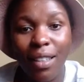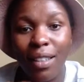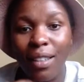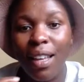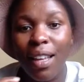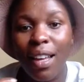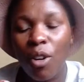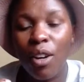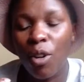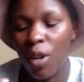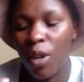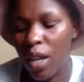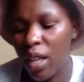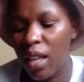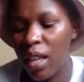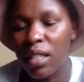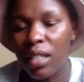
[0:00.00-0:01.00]
Okay, there are
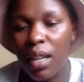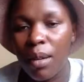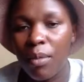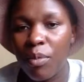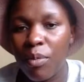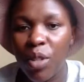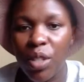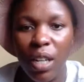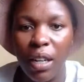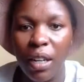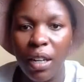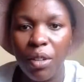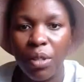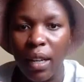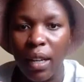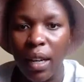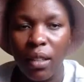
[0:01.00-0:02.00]
some which are
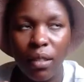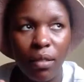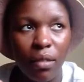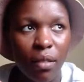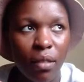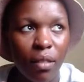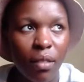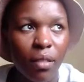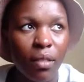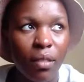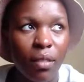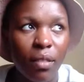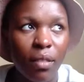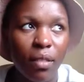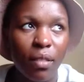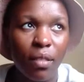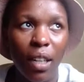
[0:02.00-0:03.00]
outside.
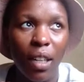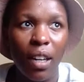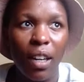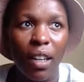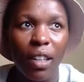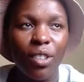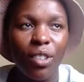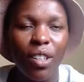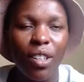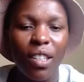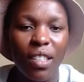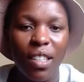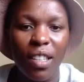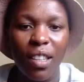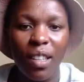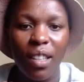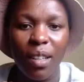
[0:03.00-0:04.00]
I can actually see
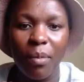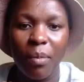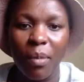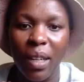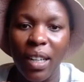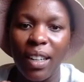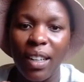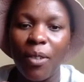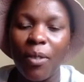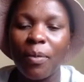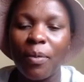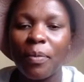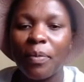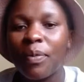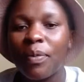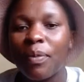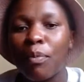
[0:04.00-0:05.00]
them right now
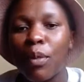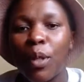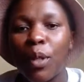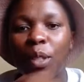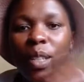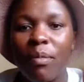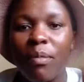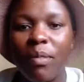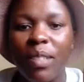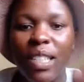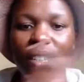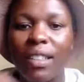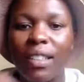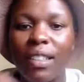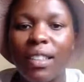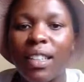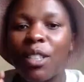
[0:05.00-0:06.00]
because I'm seated
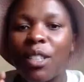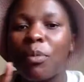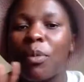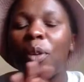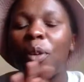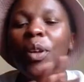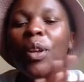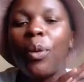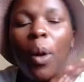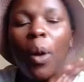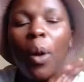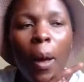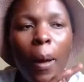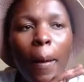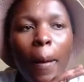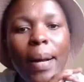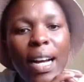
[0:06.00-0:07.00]
next to my window.
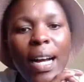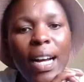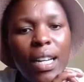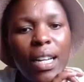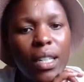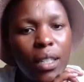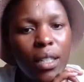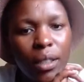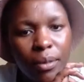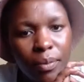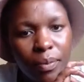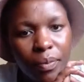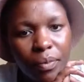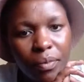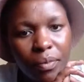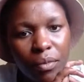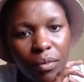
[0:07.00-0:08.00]
But
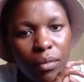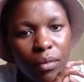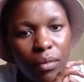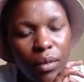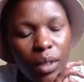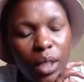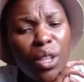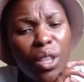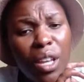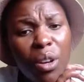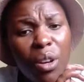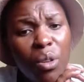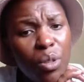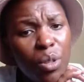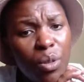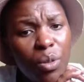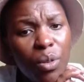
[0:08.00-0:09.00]
there are
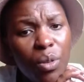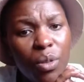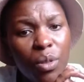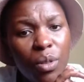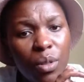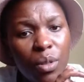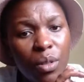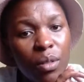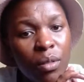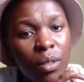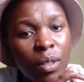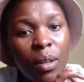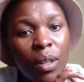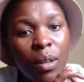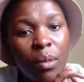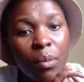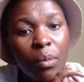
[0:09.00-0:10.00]
also
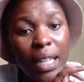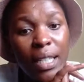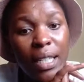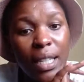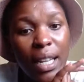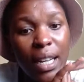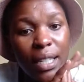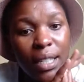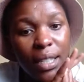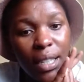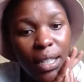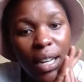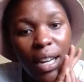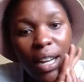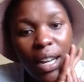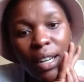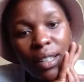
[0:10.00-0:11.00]
plants that
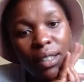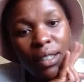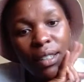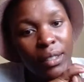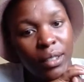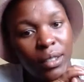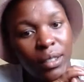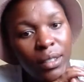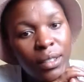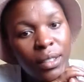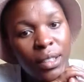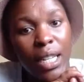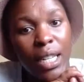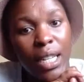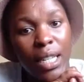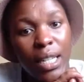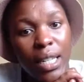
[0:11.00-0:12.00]
are
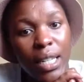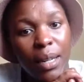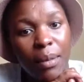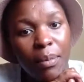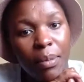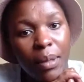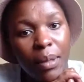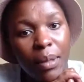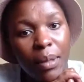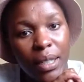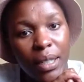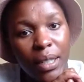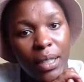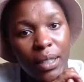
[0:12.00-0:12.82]
inside plants.